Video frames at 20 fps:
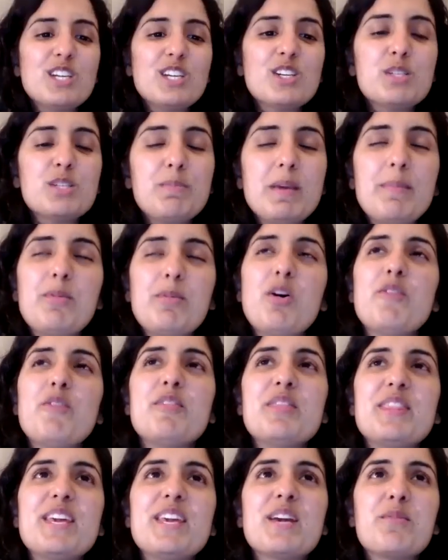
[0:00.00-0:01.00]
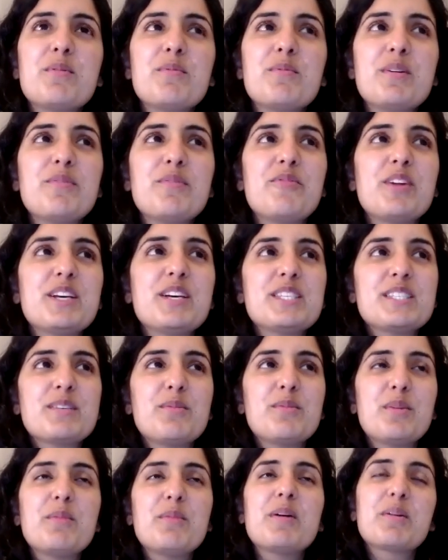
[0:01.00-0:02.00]
because people often think when we
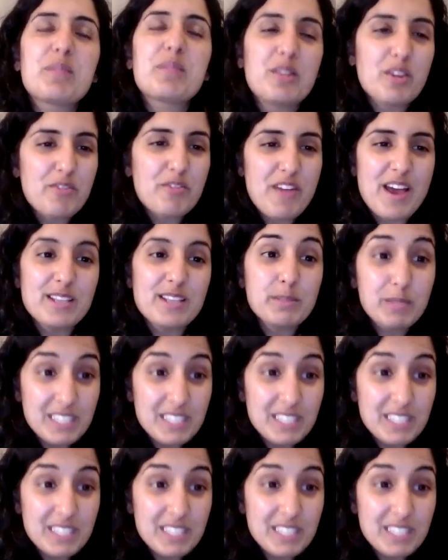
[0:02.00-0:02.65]
work with a lot of founders,